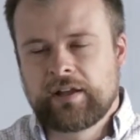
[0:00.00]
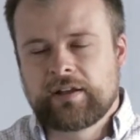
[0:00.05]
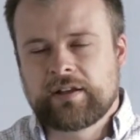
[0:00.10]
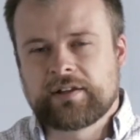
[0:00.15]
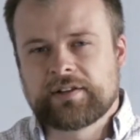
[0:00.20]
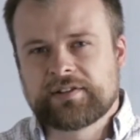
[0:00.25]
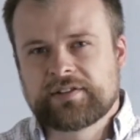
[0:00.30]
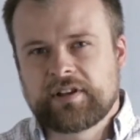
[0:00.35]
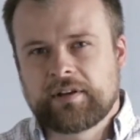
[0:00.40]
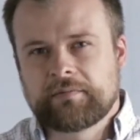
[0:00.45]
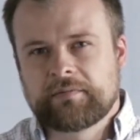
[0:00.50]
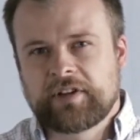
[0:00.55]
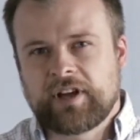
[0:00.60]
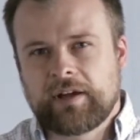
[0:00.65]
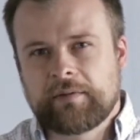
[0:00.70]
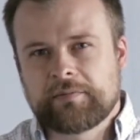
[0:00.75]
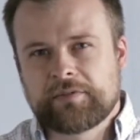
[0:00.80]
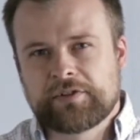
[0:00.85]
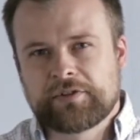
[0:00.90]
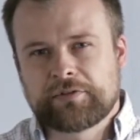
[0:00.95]
can
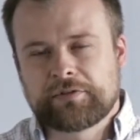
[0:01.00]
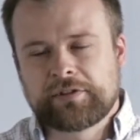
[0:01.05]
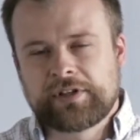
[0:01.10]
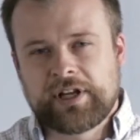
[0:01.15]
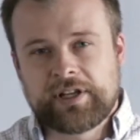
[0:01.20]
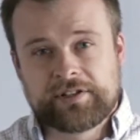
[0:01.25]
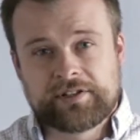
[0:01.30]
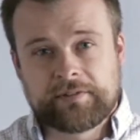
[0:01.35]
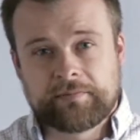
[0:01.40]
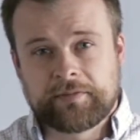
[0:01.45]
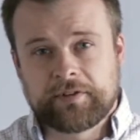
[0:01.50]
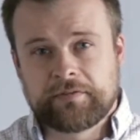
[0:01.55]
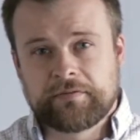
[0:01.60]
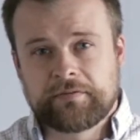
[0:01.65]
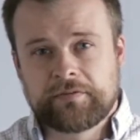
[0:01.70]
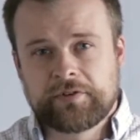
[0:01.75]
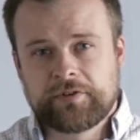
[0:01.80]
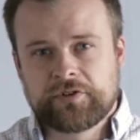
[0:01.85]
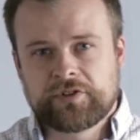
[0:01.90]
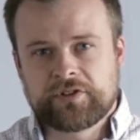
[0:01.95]
sometimes create some
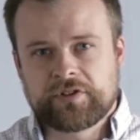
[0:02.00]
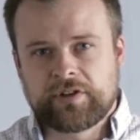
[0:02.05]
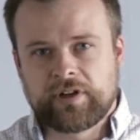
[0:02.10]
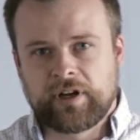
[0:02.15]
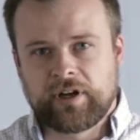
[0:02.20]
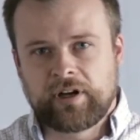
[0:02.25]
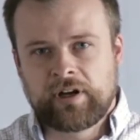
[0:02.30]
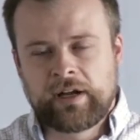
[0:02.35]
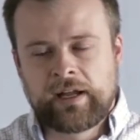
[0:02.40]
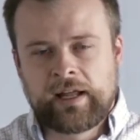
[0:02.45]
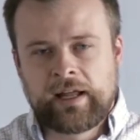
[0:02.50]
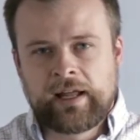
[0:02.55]
confusion there,